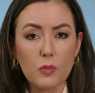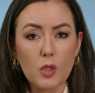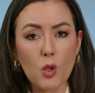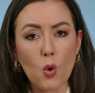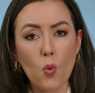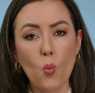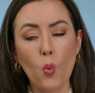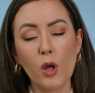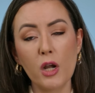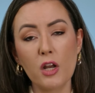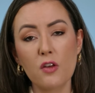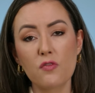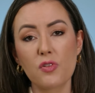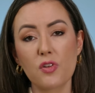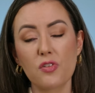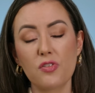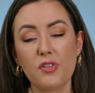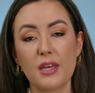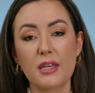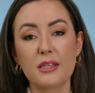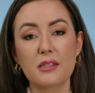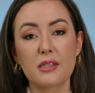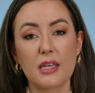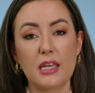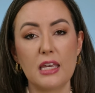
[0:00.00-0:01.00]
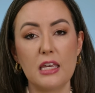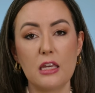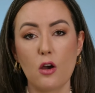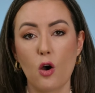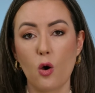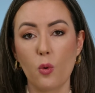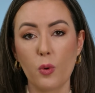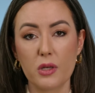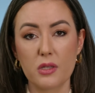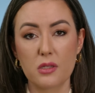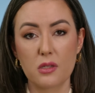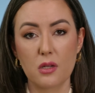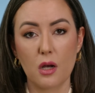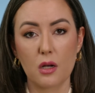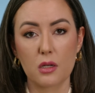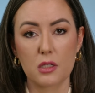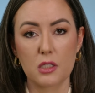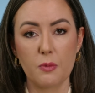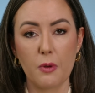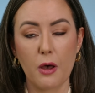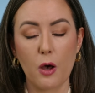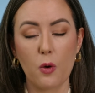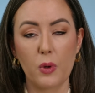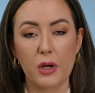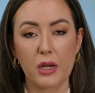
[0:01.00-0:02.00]
one of the things that he always talks
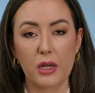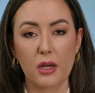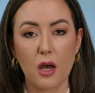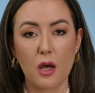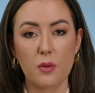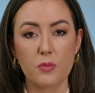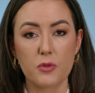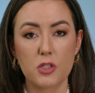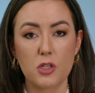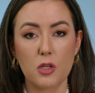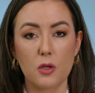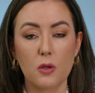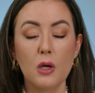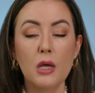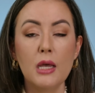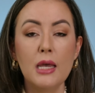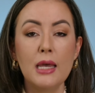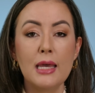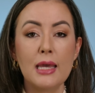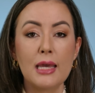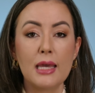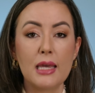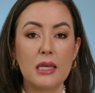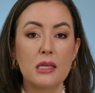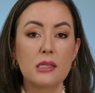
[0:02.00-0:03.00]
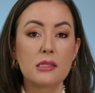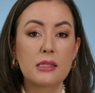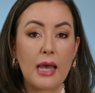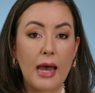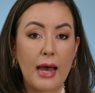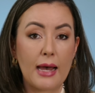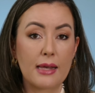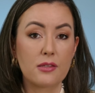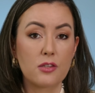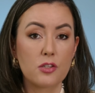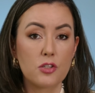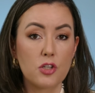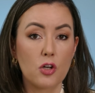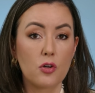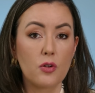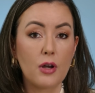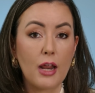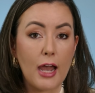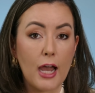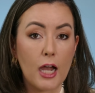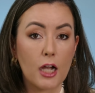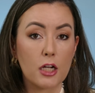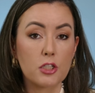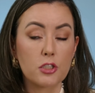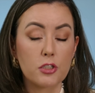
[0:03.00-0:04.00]
about when it comes to is acetone
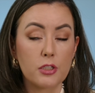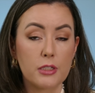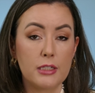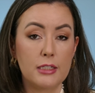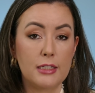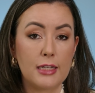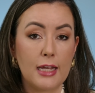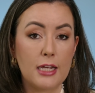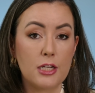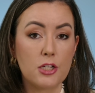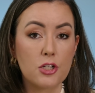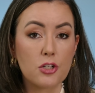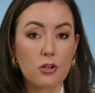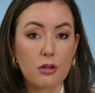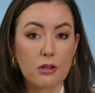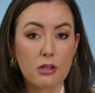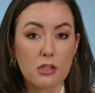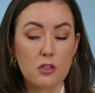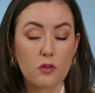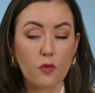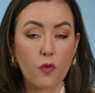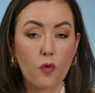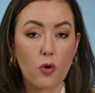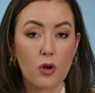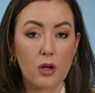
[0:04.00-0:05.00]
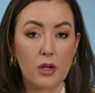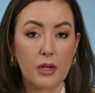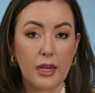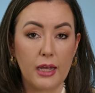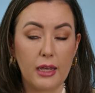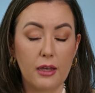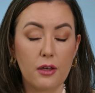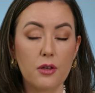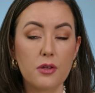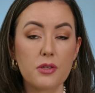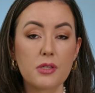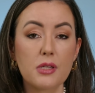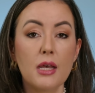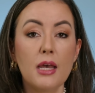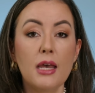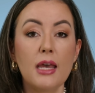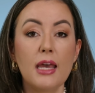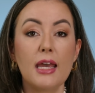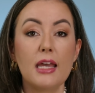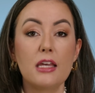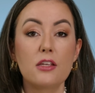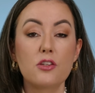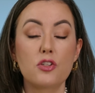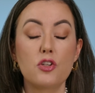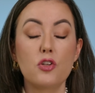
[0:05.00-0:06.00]
actually dangerous for nails
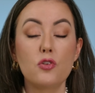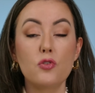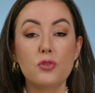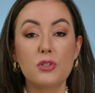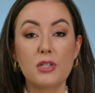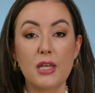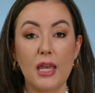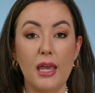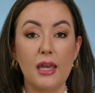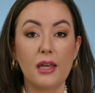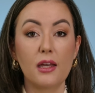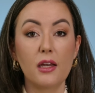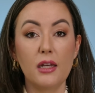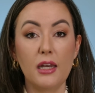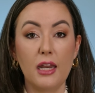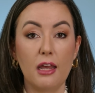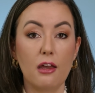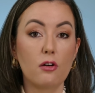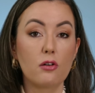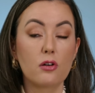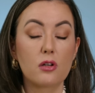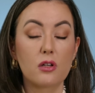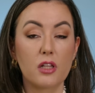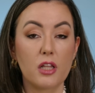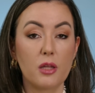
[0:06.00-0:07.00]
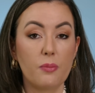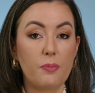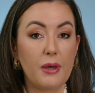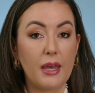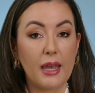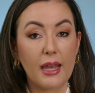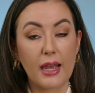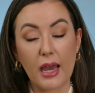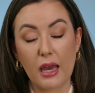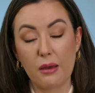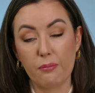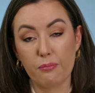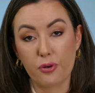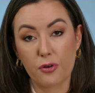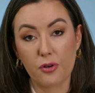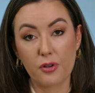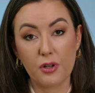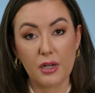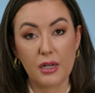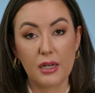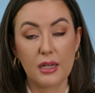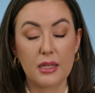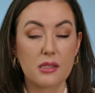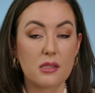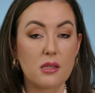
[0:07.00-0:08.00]
is to take a nail clipping and put
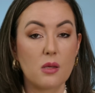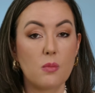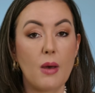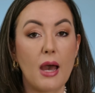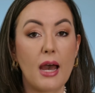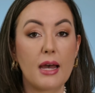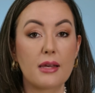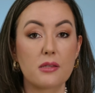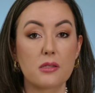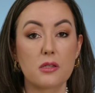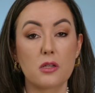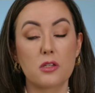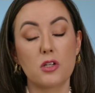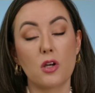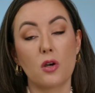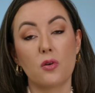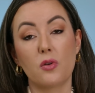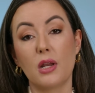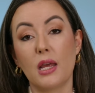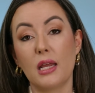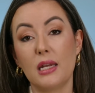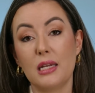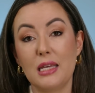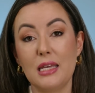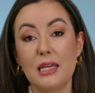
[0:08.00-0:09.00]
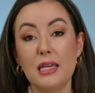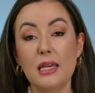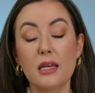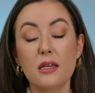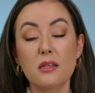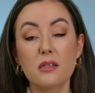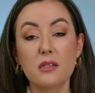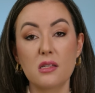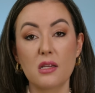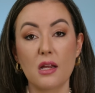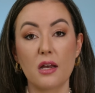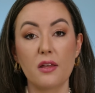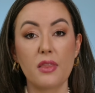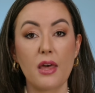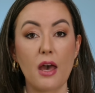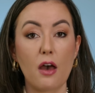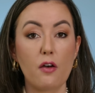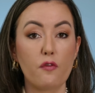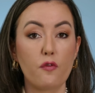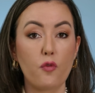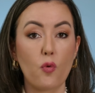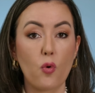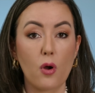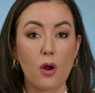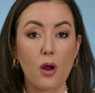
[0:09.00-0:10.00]
it in some acetone. And he has done that
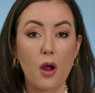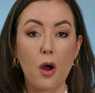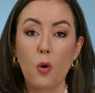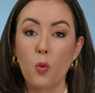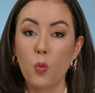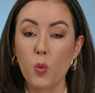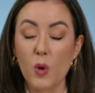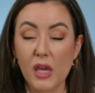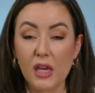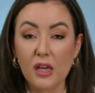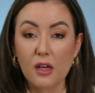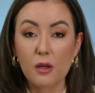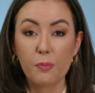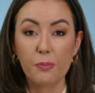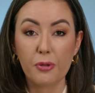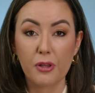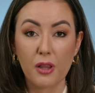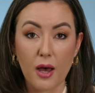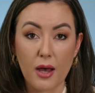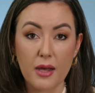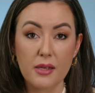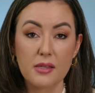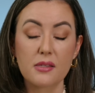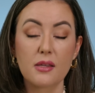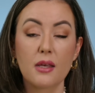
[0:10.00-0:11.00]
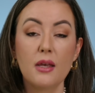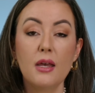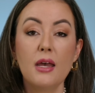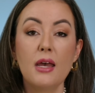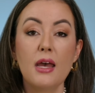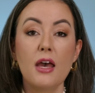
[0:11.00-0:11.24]
for a week plus.